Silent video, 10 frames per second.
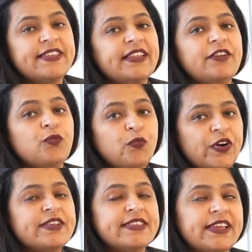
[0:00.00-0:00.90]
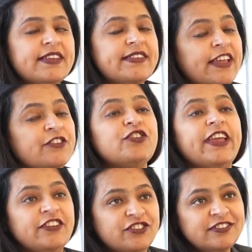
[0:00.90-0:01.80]
say that first thing is
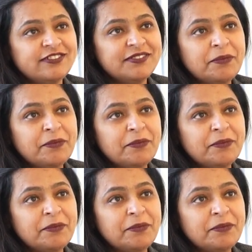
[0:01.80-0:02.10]
education.